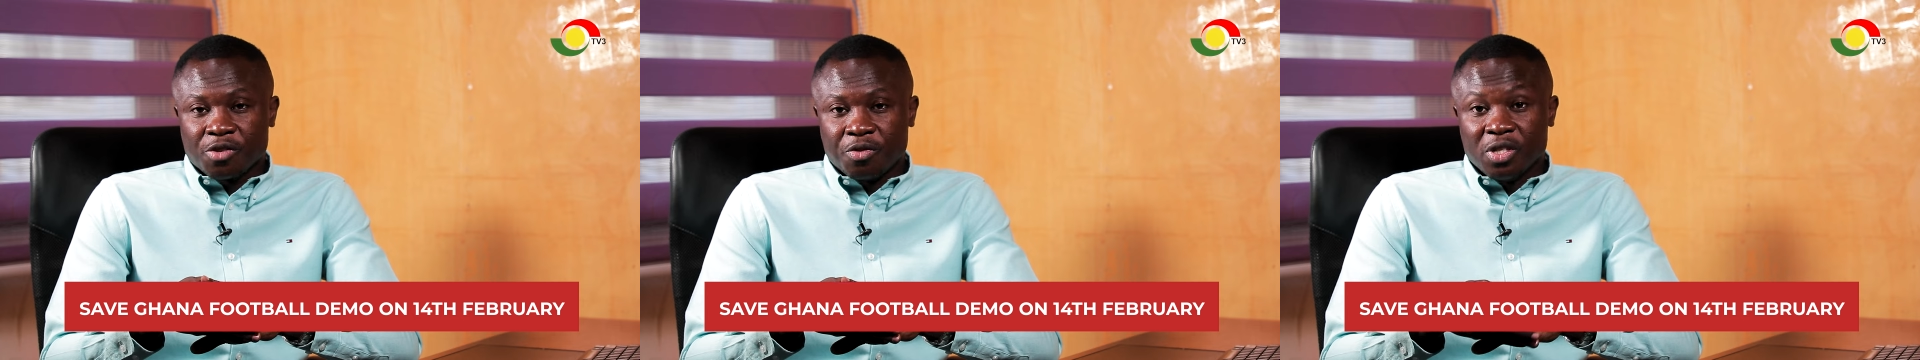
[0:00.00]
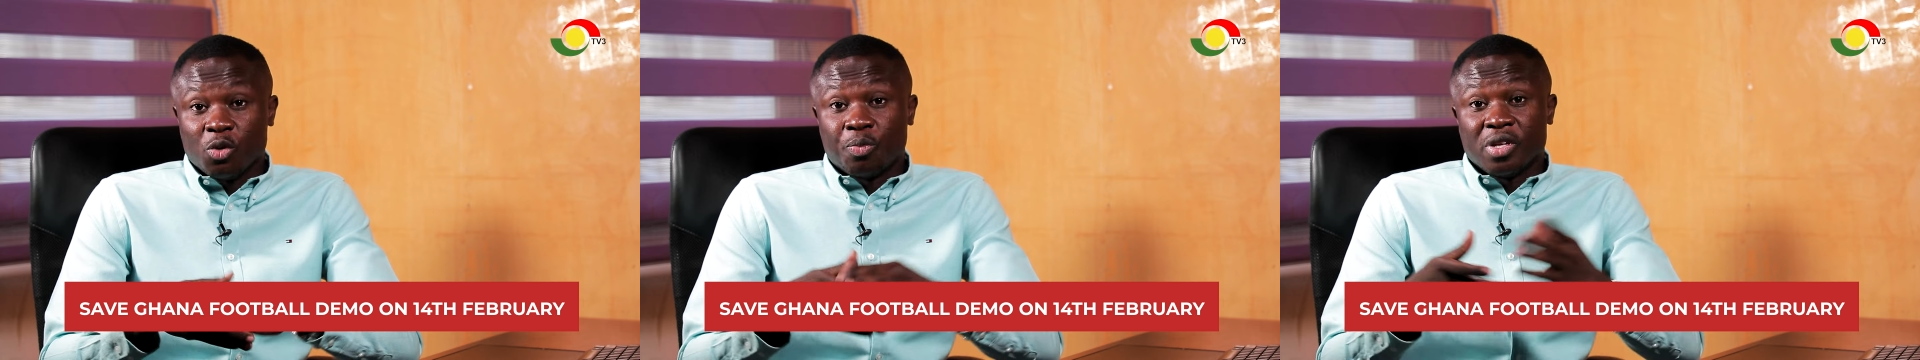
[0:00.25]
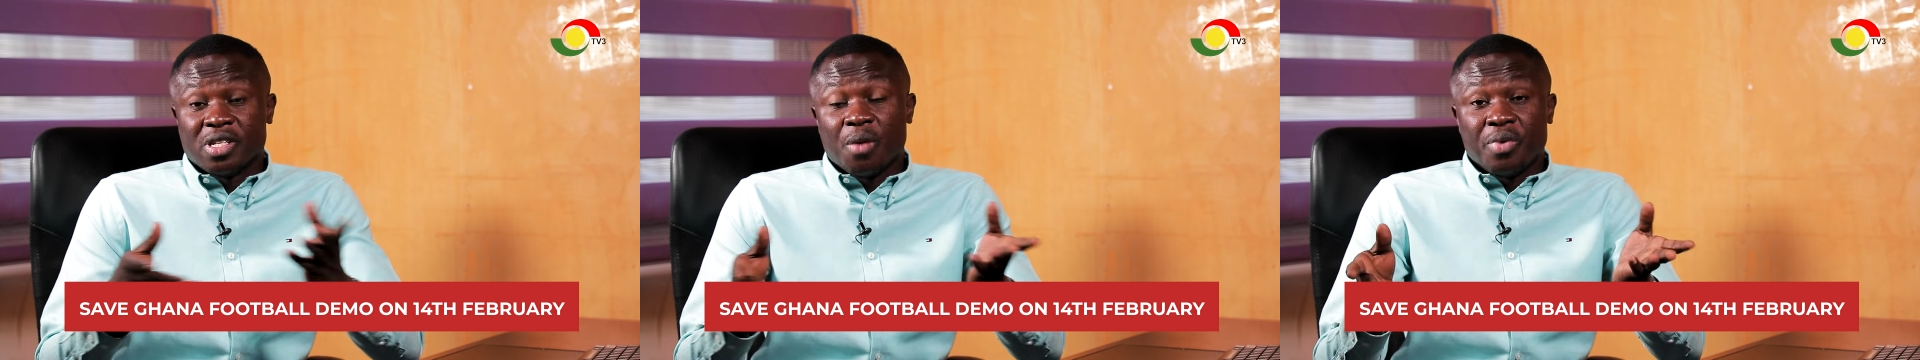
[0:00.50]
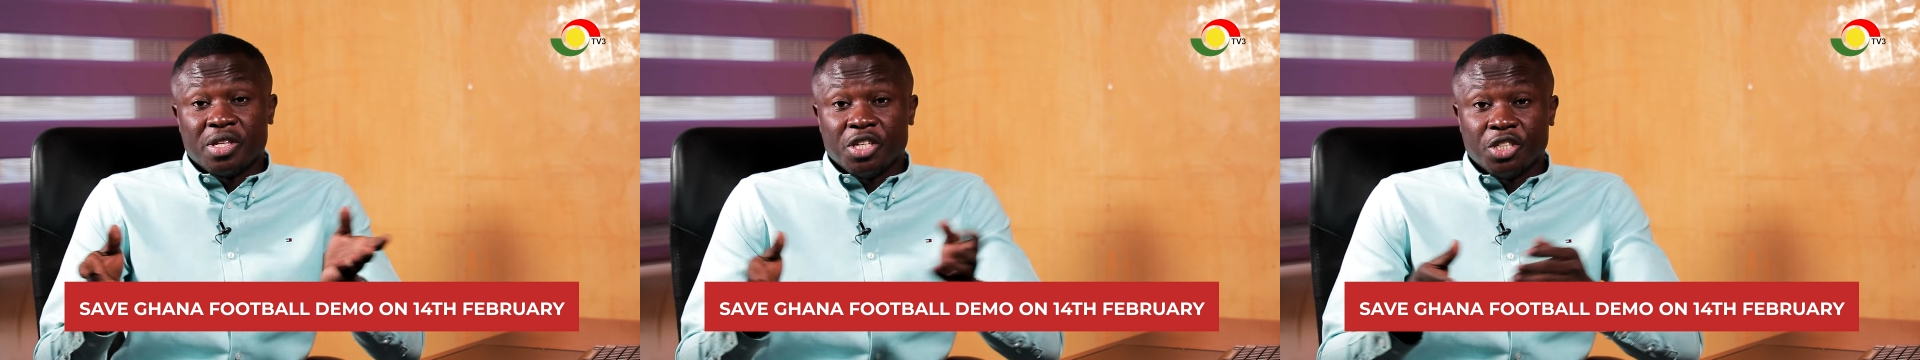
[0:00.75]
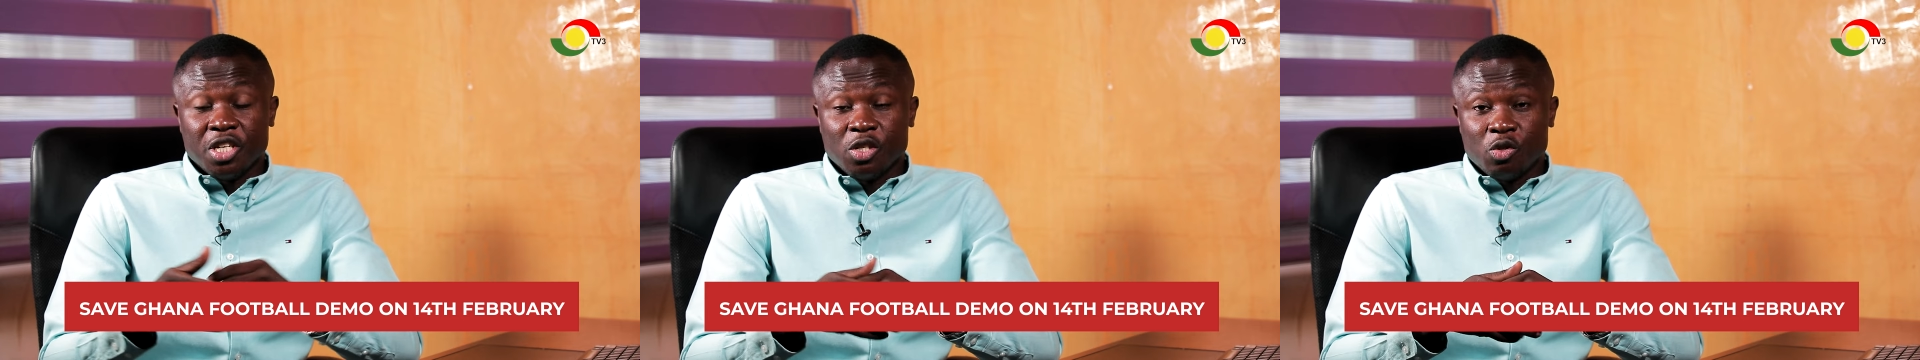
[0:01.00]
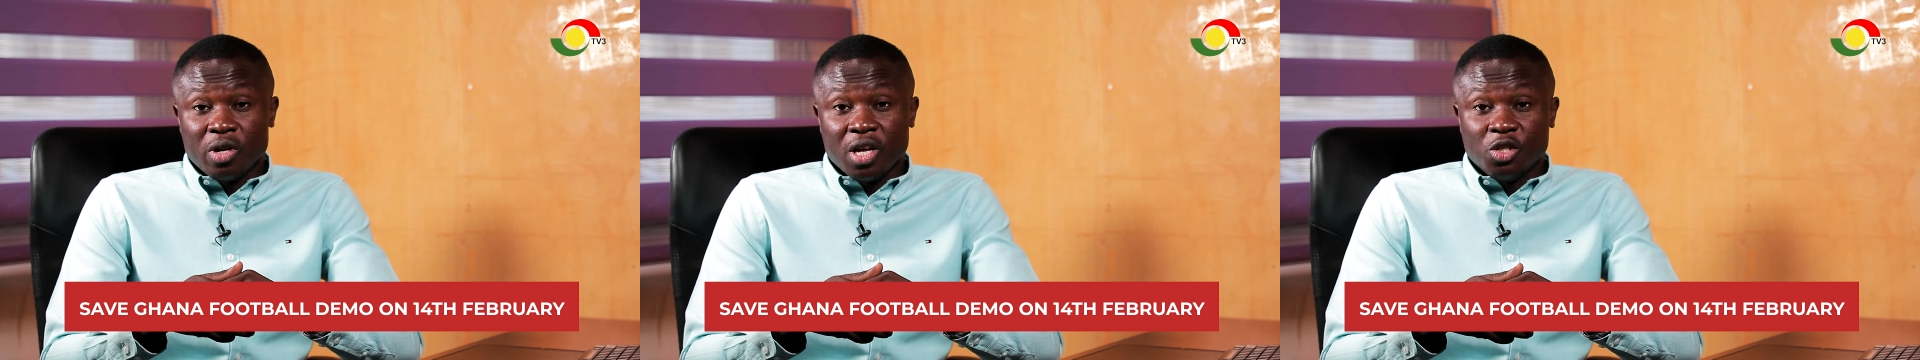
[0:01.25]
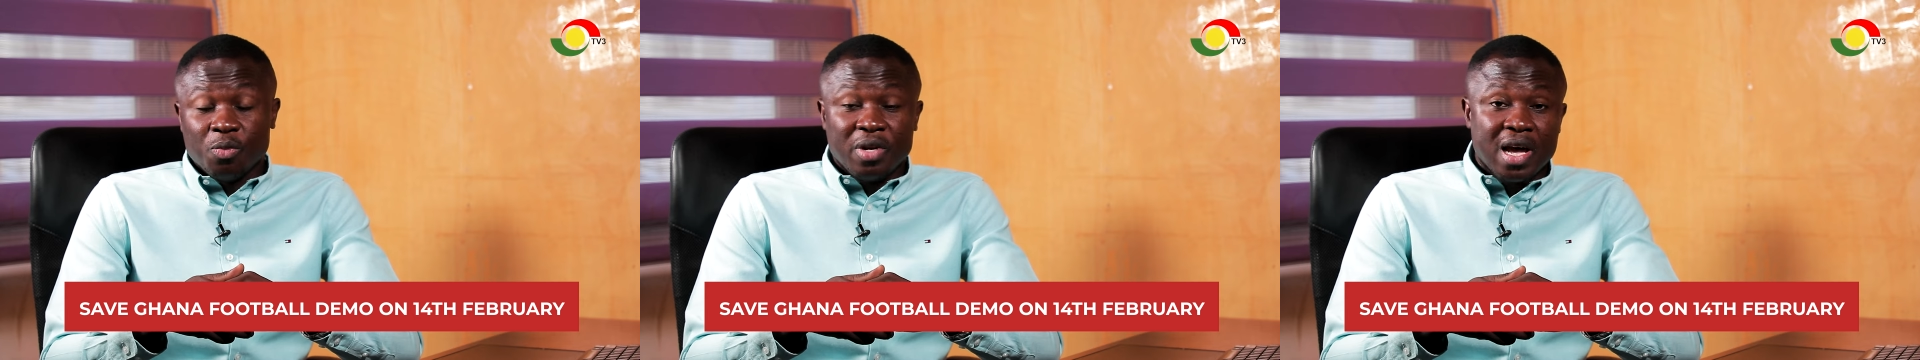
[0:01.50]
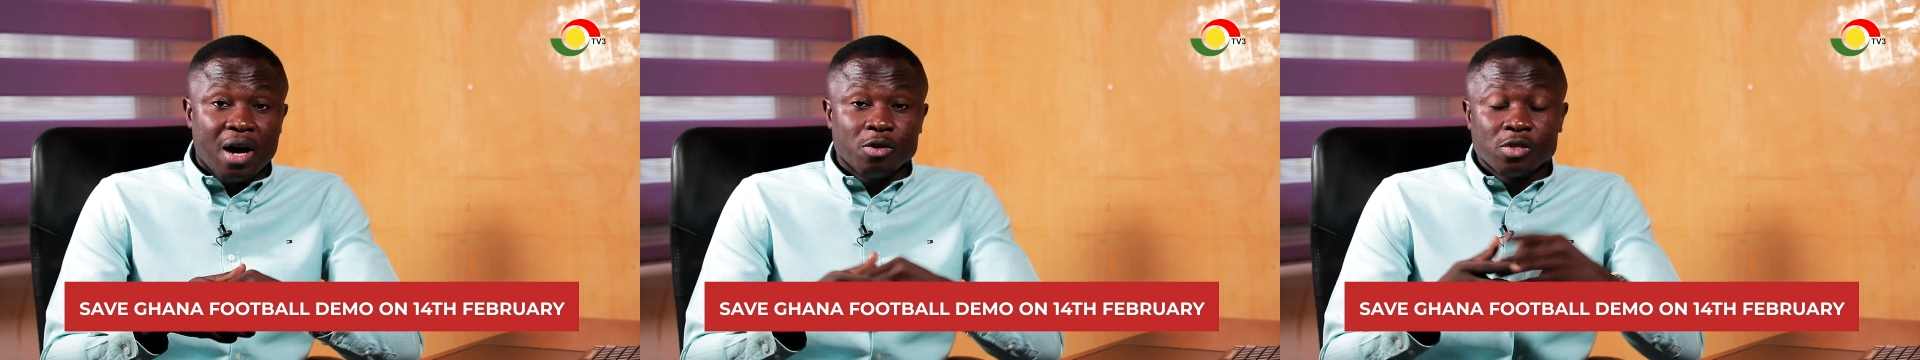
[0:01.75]
street to present petition to the
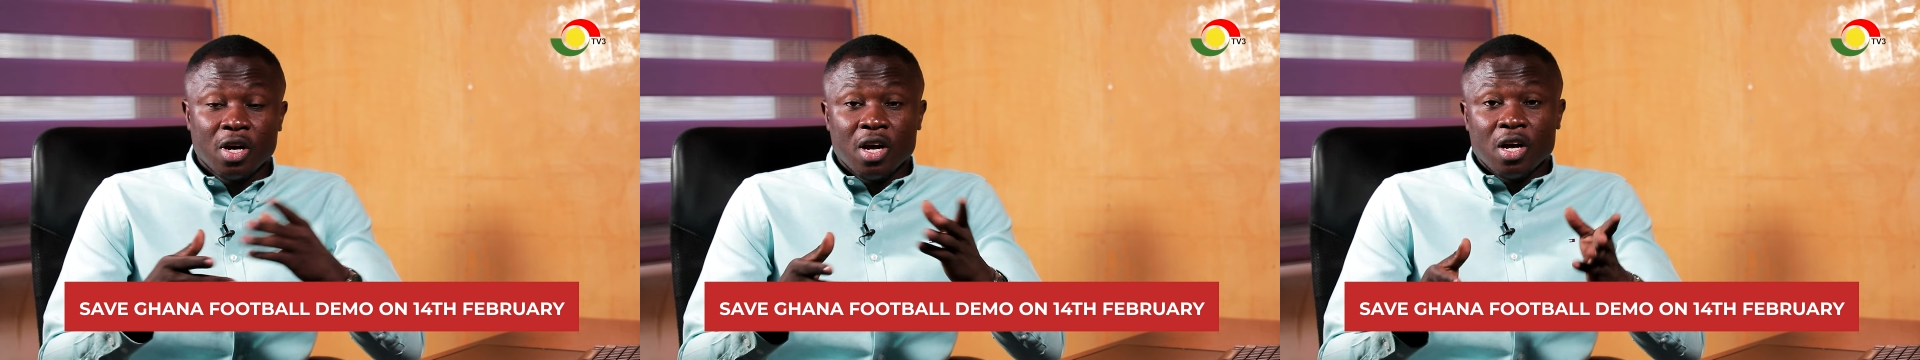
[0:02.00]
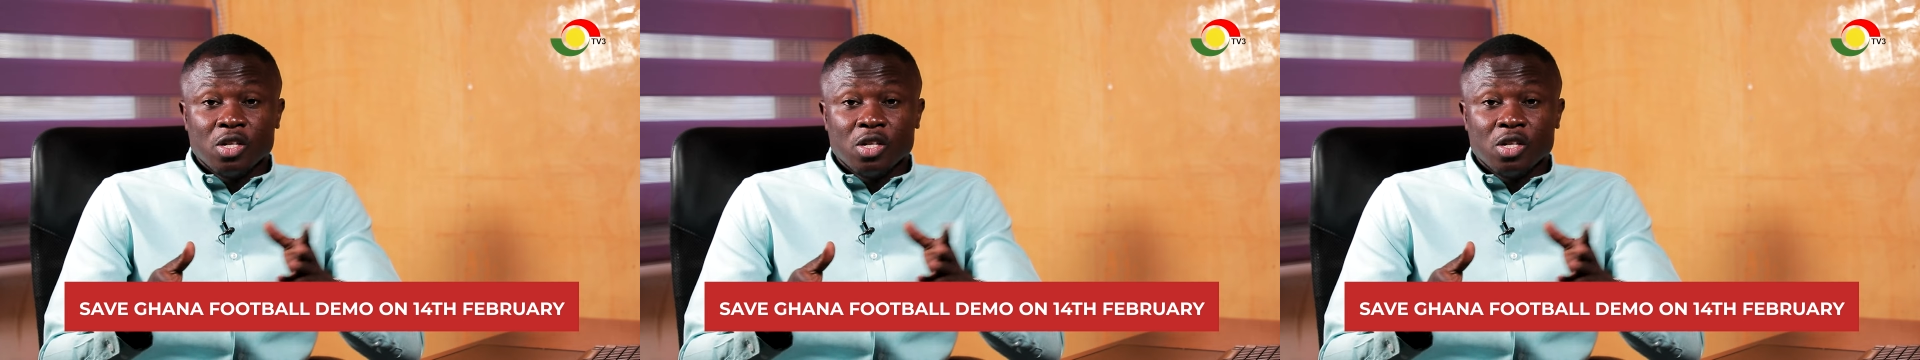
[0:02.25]
Jubilee House,